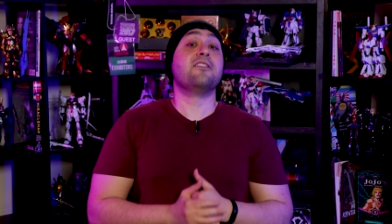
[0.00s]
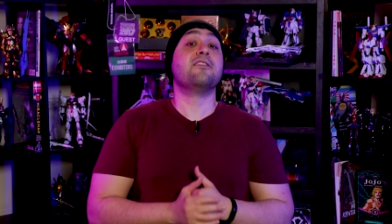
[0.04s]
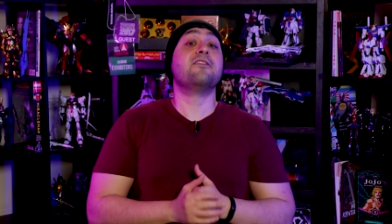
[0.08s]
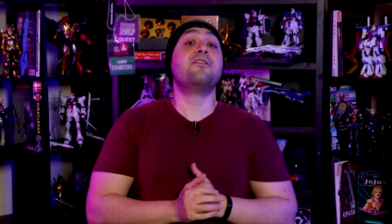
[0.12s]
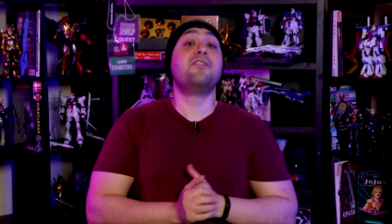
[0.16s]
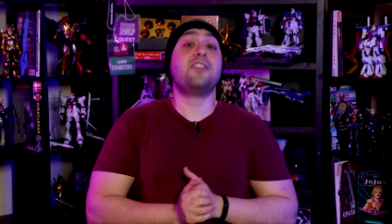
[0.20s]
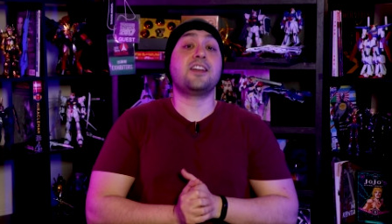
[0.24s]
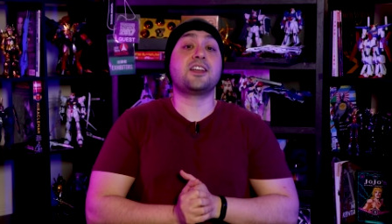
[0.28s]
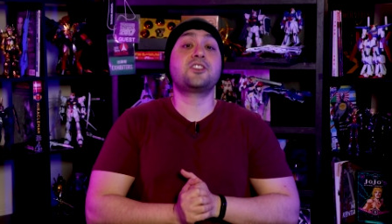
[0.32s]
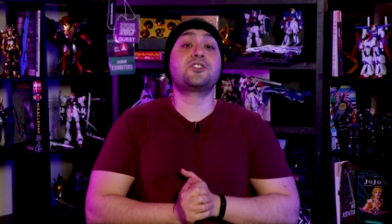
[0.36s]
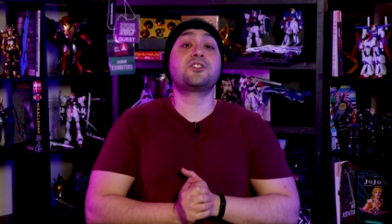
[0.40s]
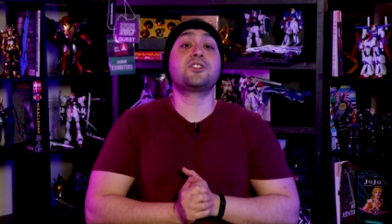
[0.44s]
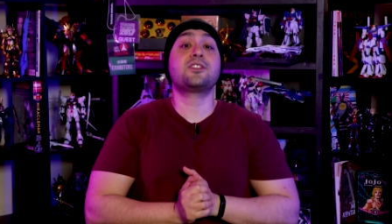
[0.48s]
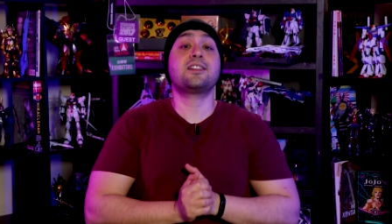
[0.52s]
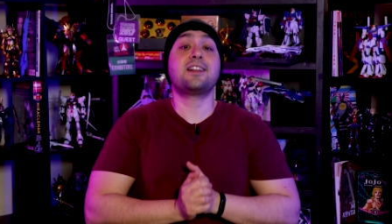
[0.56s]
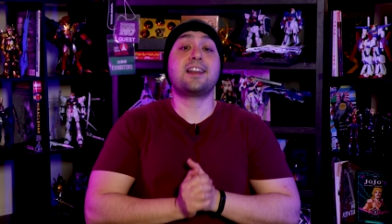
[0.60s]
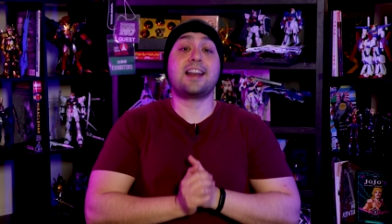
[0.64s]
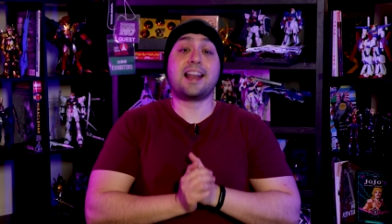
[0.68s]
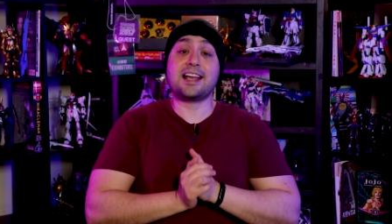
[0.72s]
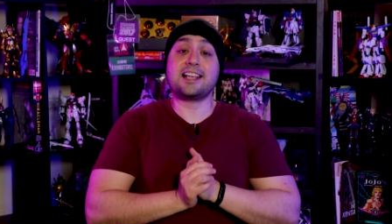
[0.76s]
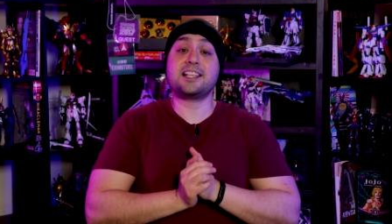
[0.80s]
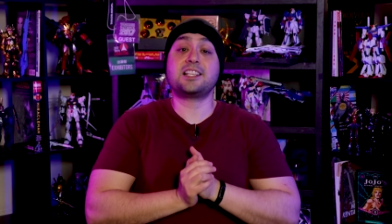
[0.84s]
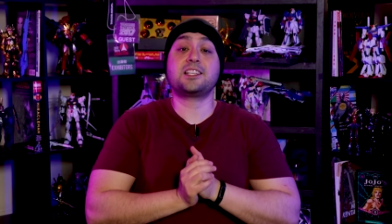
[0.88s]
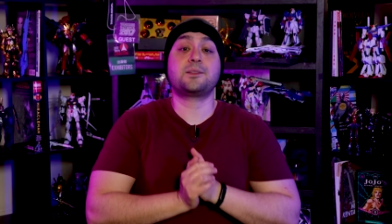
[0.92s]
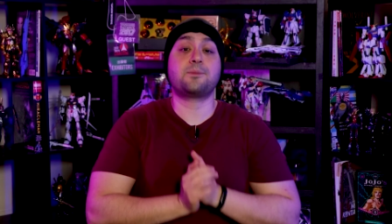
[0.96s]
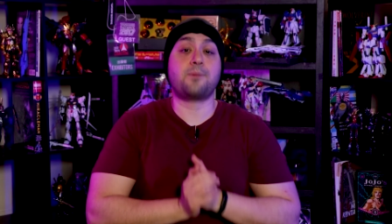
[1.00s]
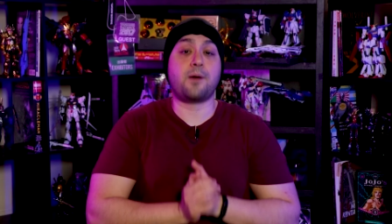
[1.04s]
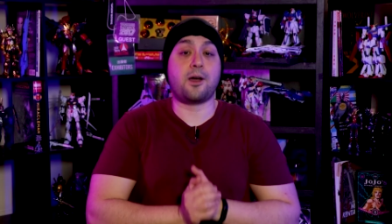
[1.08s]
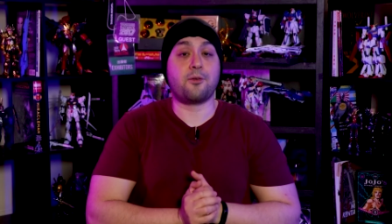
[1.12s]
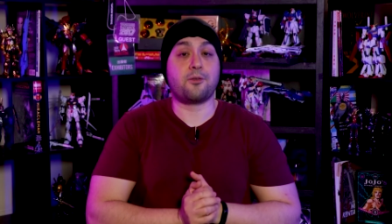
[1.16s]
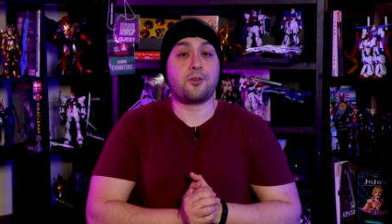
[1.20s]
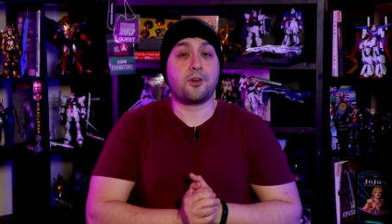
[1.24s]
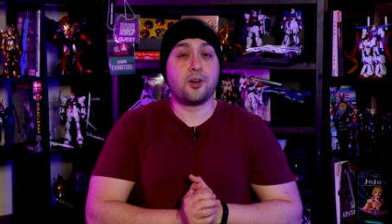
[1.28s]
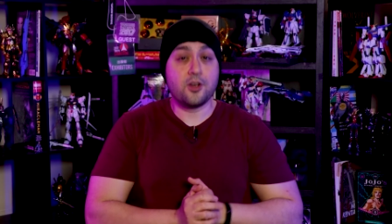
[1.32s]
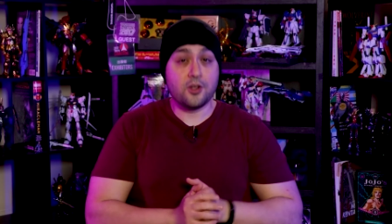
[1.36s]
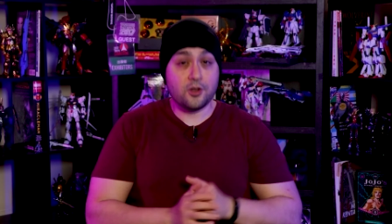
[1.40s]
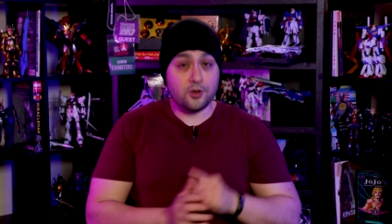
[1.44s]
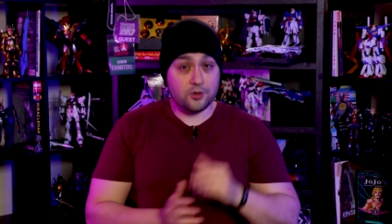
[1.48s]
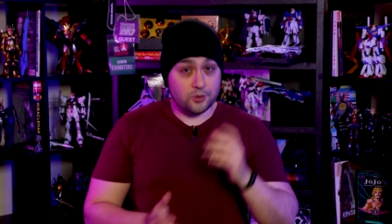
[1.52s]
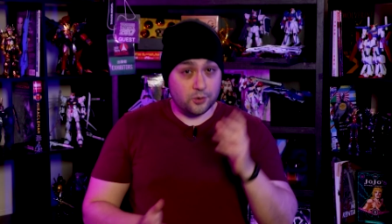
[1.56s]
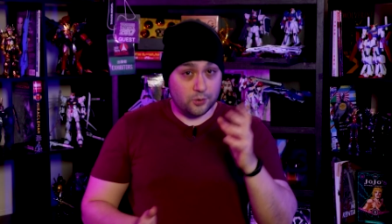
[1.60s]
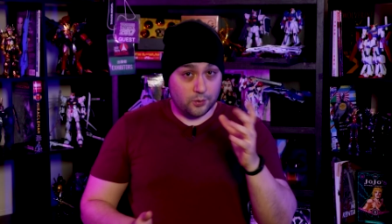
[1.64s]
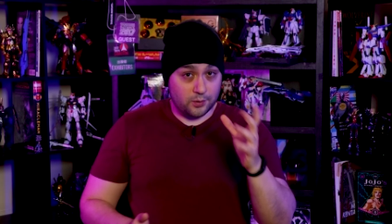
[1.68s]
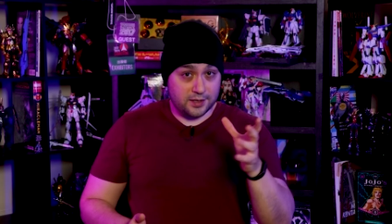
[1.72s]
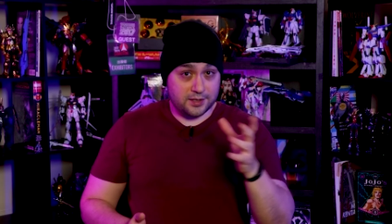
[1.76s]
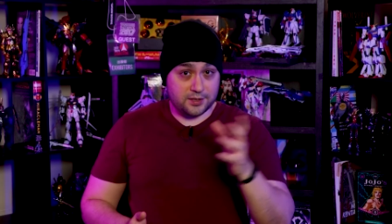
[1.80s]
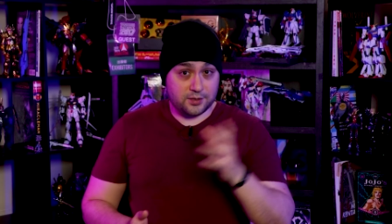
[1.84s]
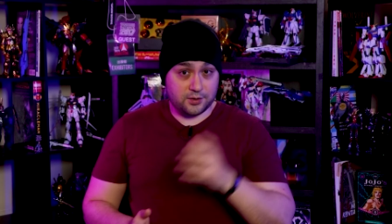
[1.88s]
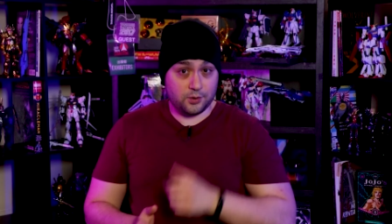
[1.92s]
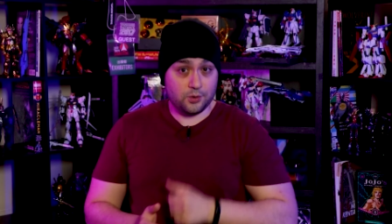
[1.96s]
in fiction lies power, so
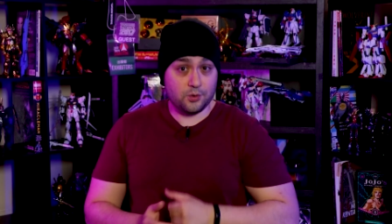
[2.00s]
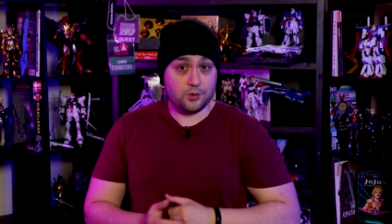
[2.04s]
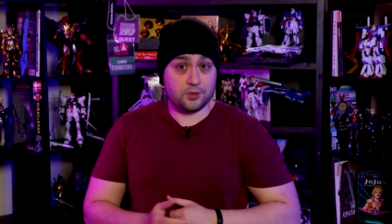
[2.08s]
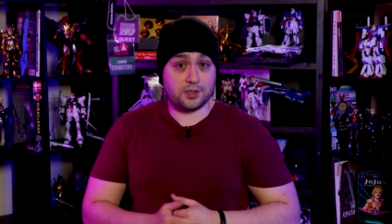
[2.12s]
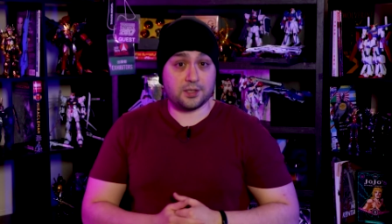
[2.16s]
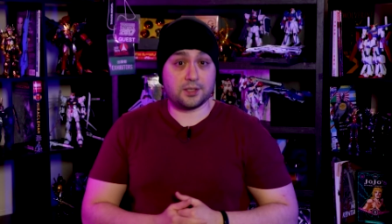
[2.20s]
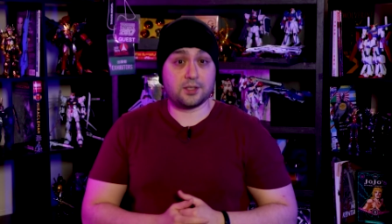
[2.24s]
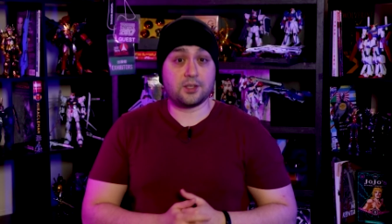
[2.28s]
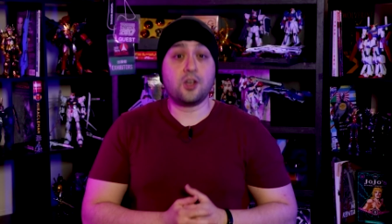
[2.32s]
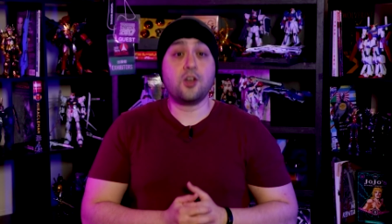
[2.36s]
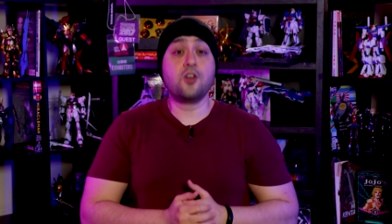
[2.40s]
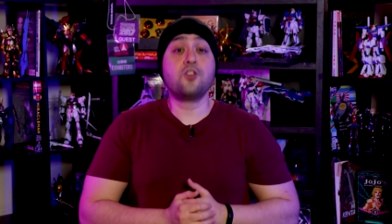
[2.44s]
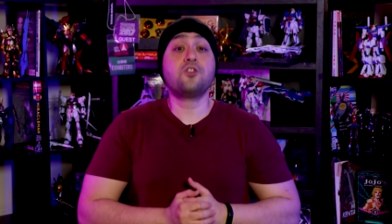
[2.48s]
let's use it